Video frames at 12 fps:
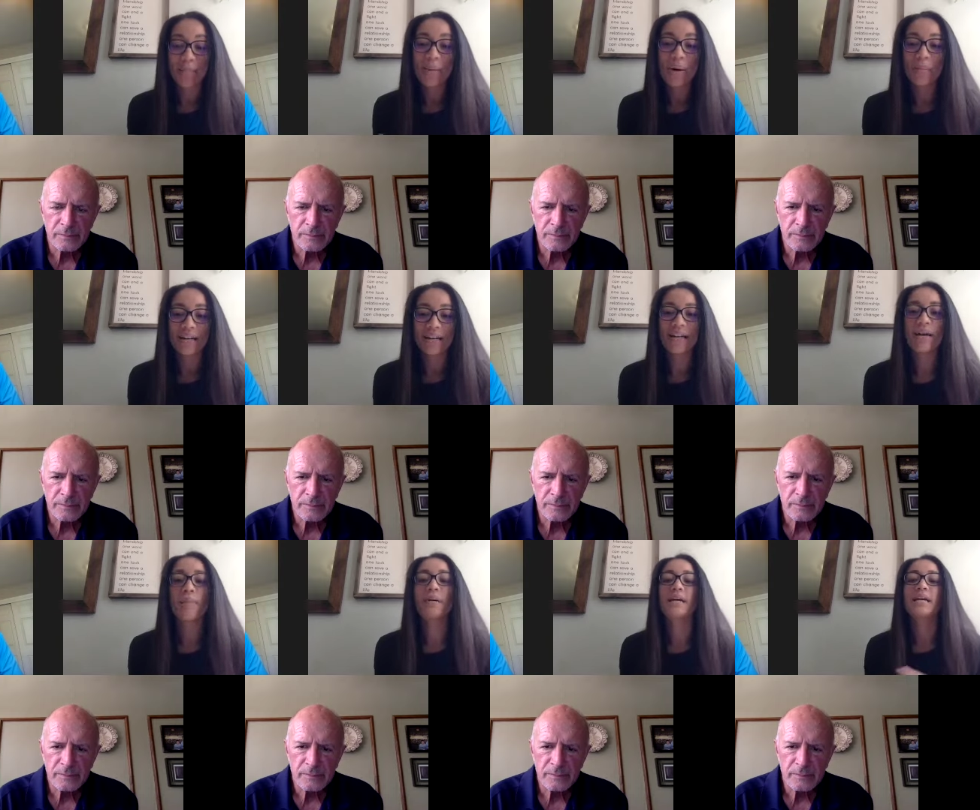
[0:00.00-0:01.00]
Speaker 1: moment,
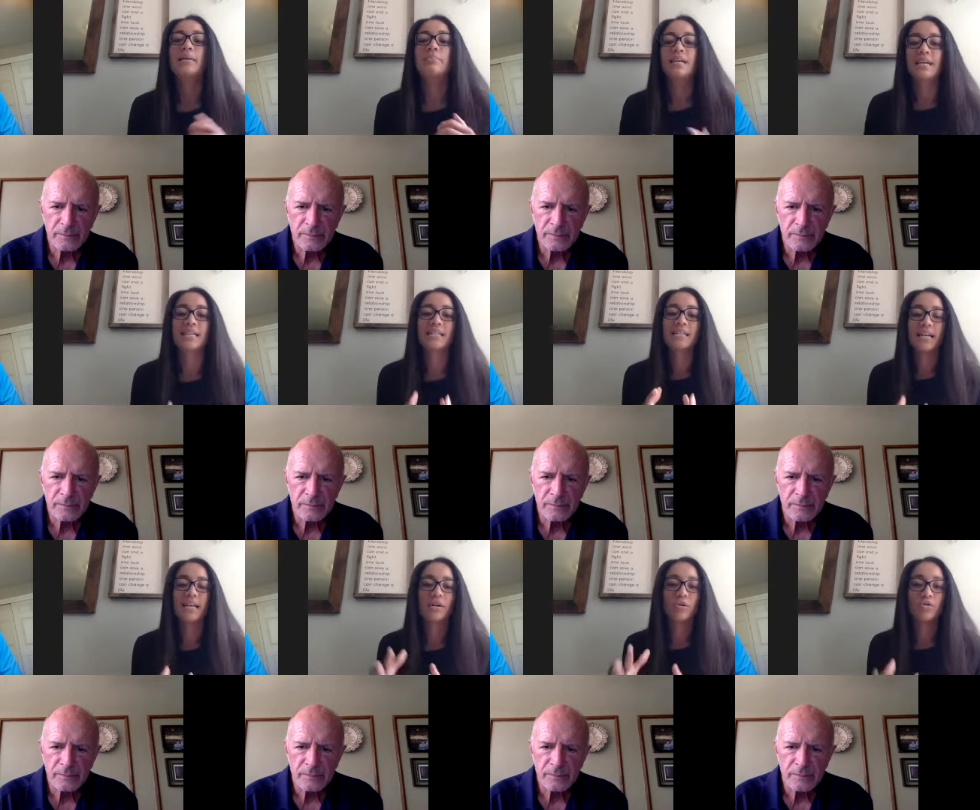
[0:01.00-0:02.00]
but it can begin to
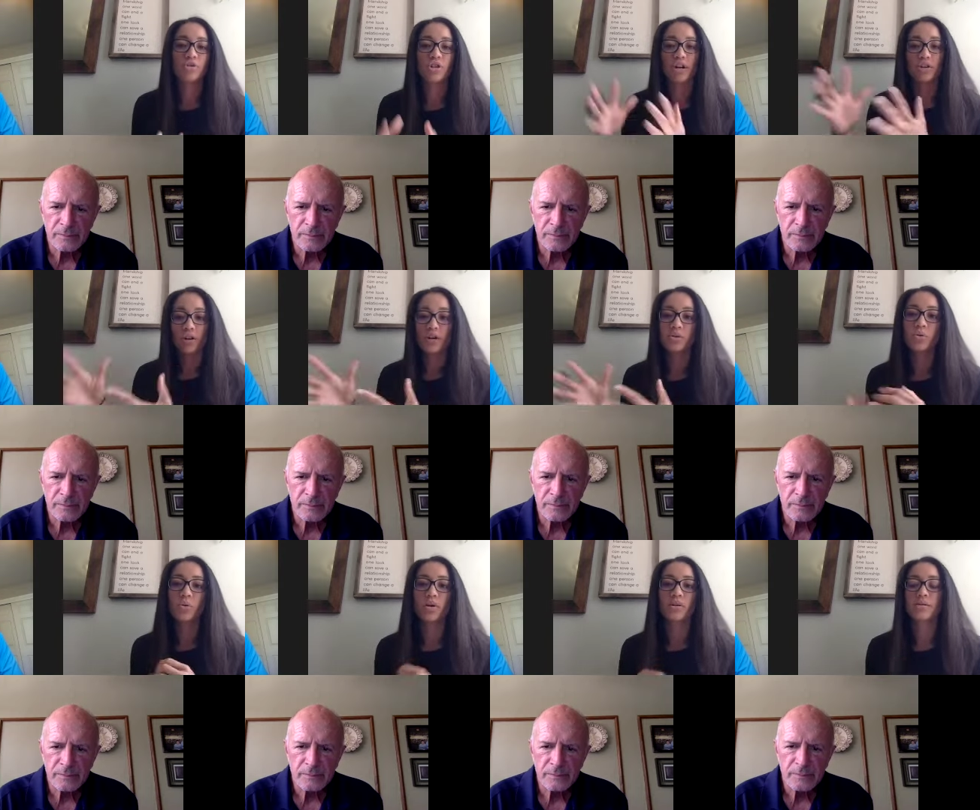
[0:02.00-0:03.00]
take a new trajectory
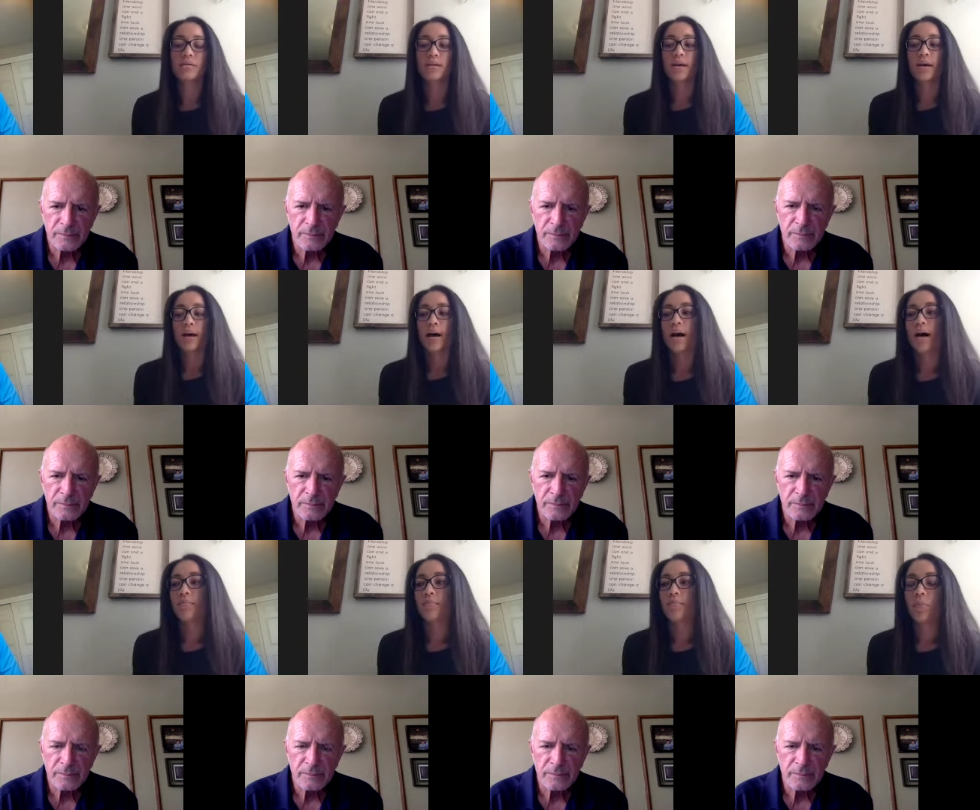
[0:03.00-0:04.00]
towards
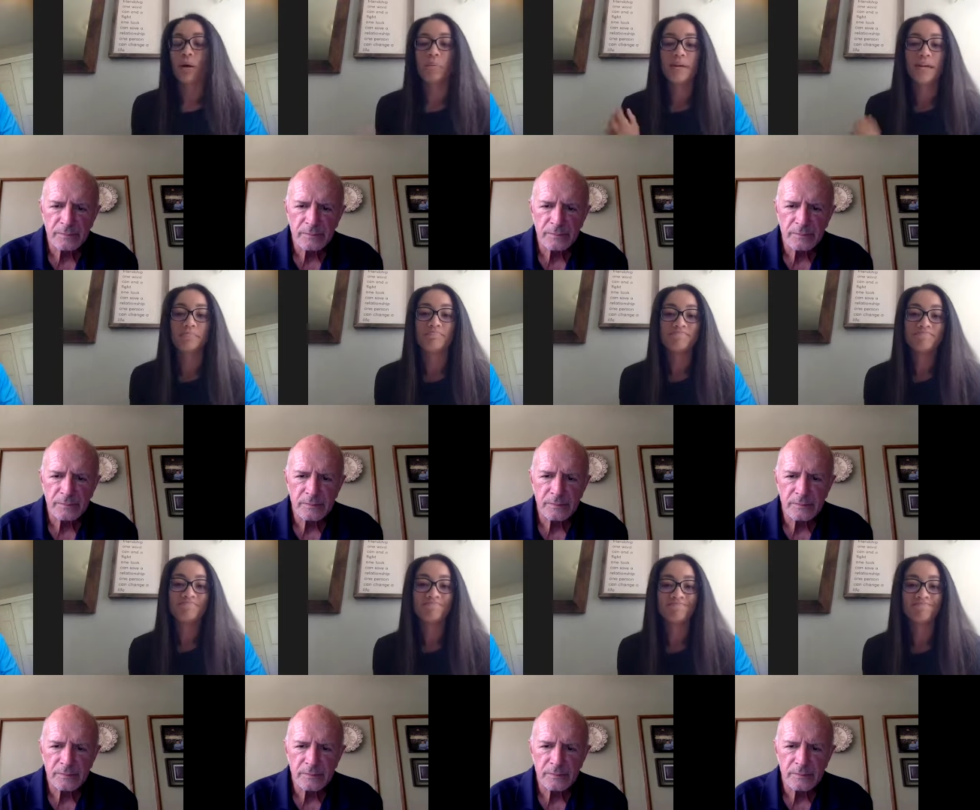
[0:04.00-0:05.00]
um, well being.
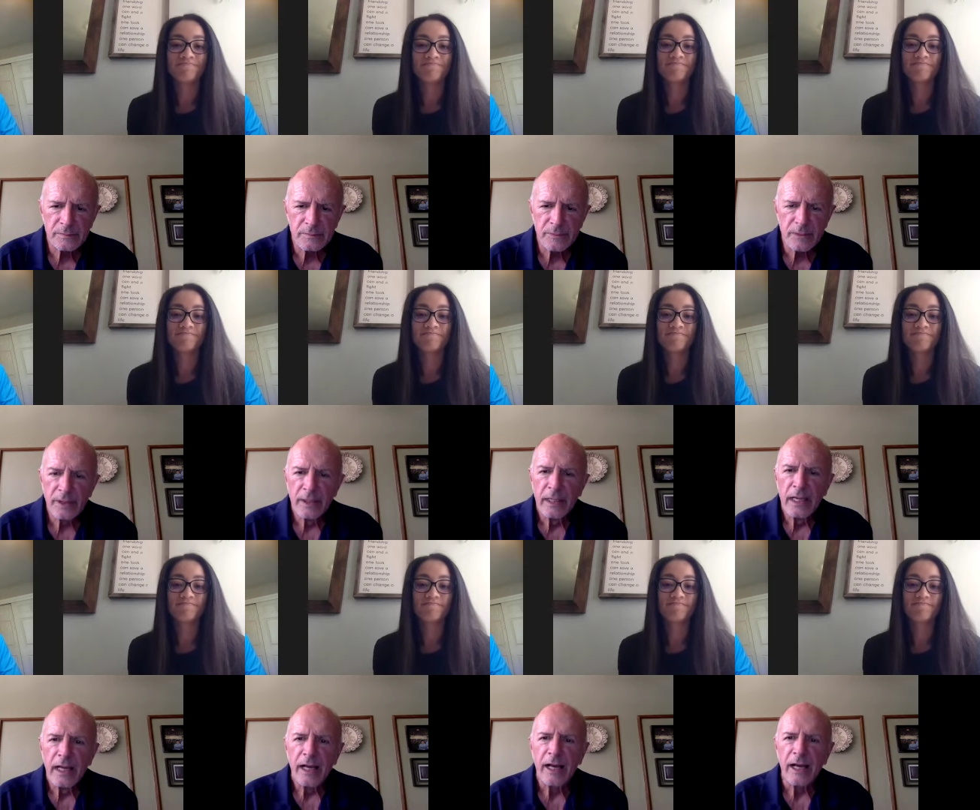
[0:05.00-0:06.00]

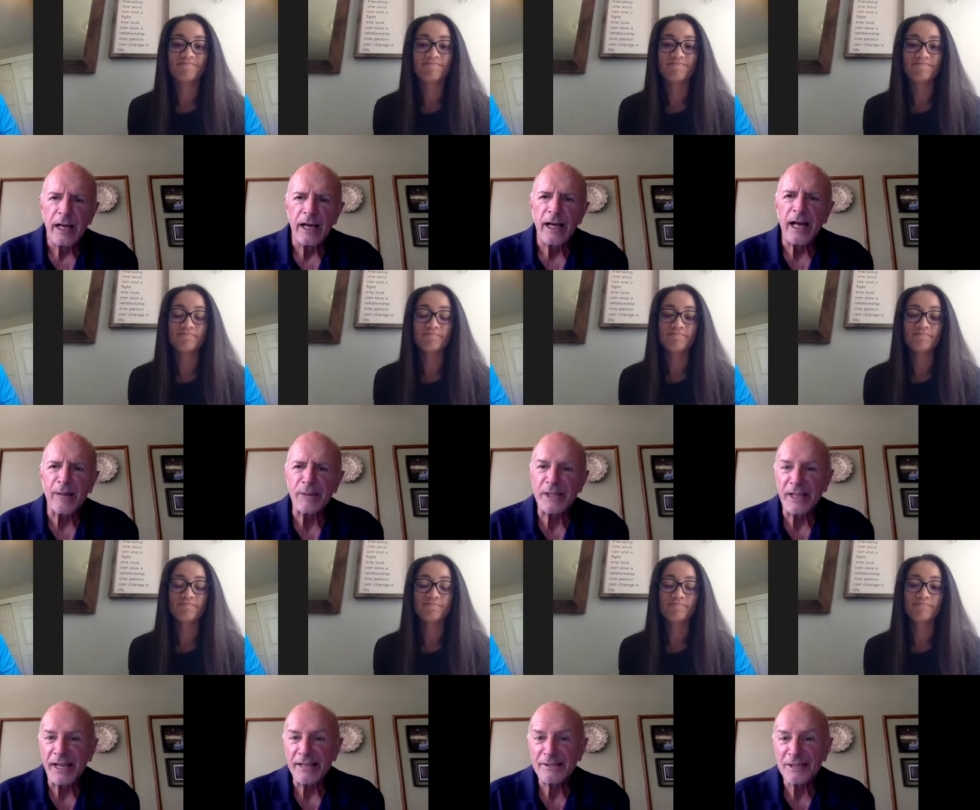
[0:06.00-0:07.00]
Speaker 2: Uh, I'm going to
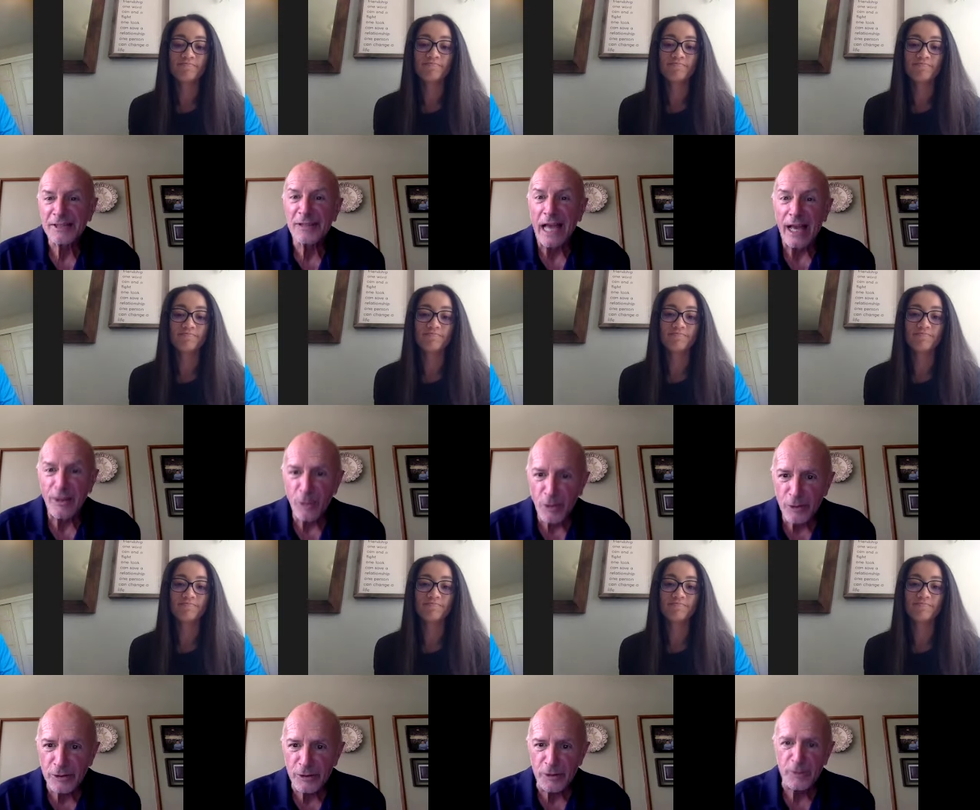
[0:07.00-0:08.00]
ask this How old are
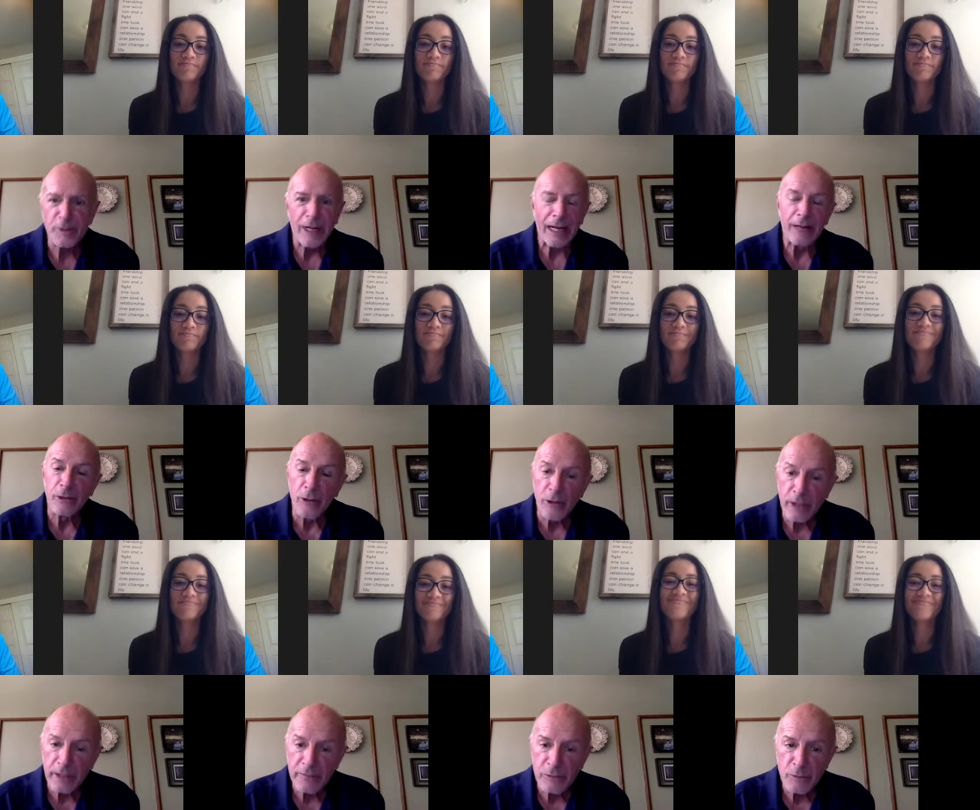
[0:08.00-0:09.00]
you? How long
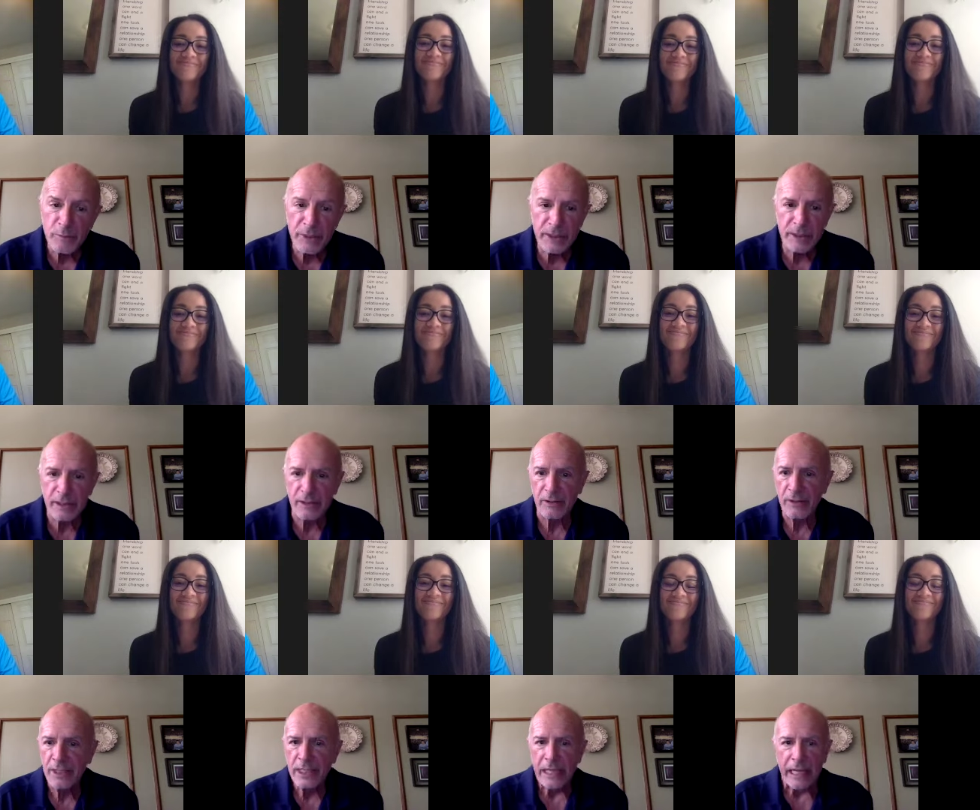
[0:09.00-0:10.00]
have you been there?
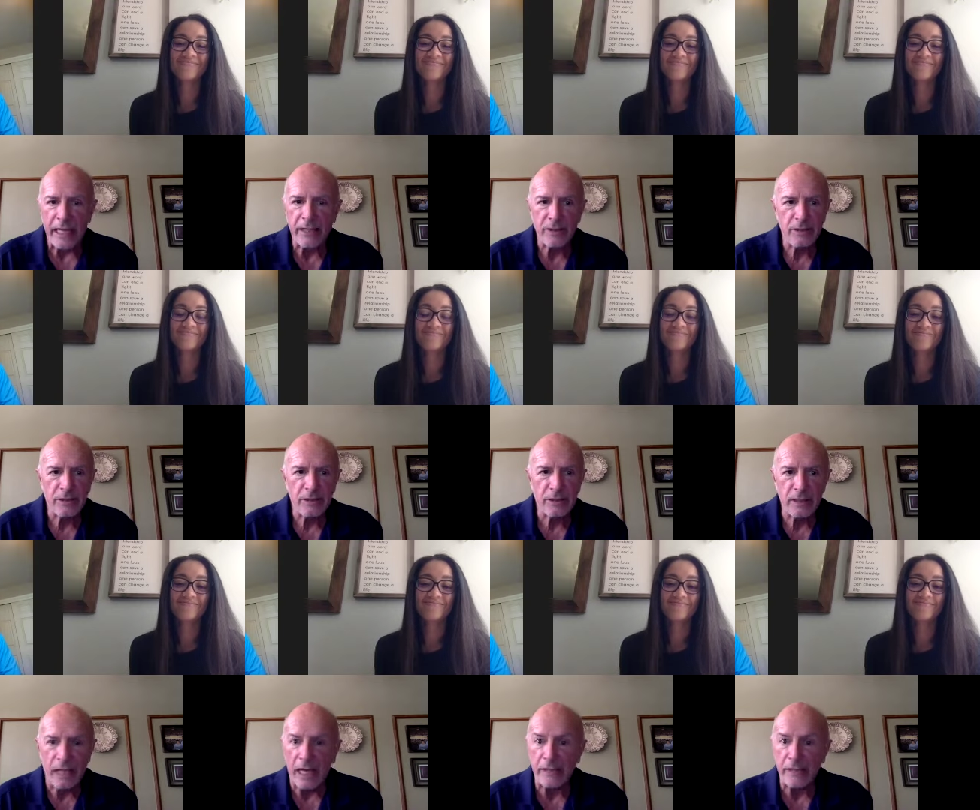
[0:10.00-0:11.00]
And
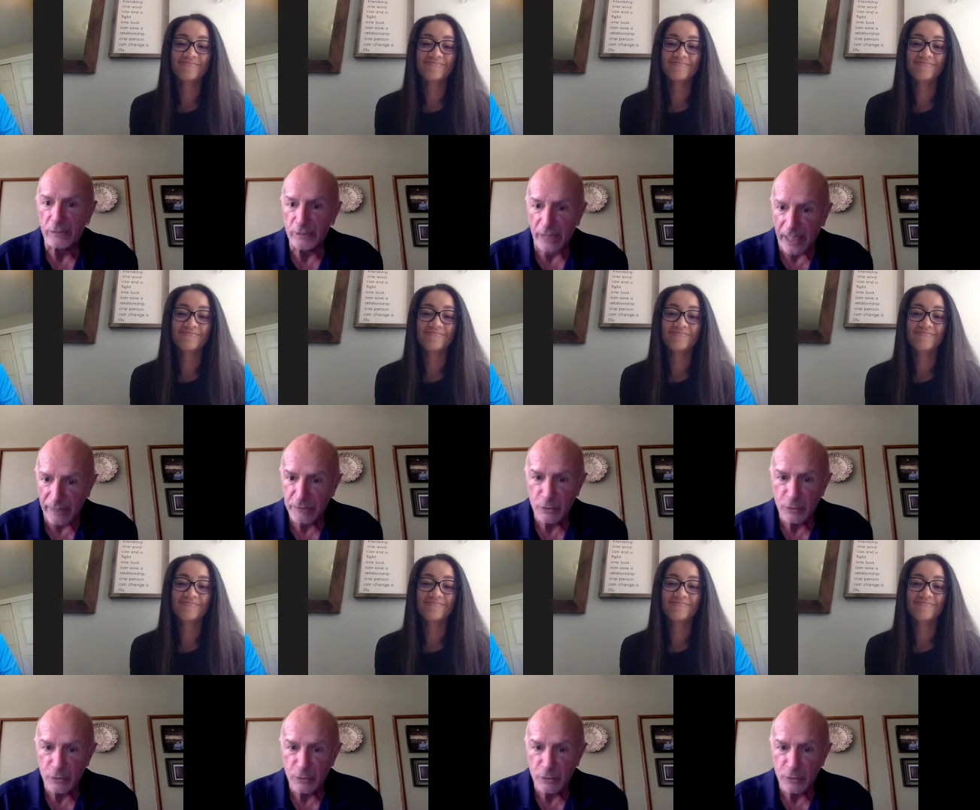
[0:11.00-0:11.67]
I don't have your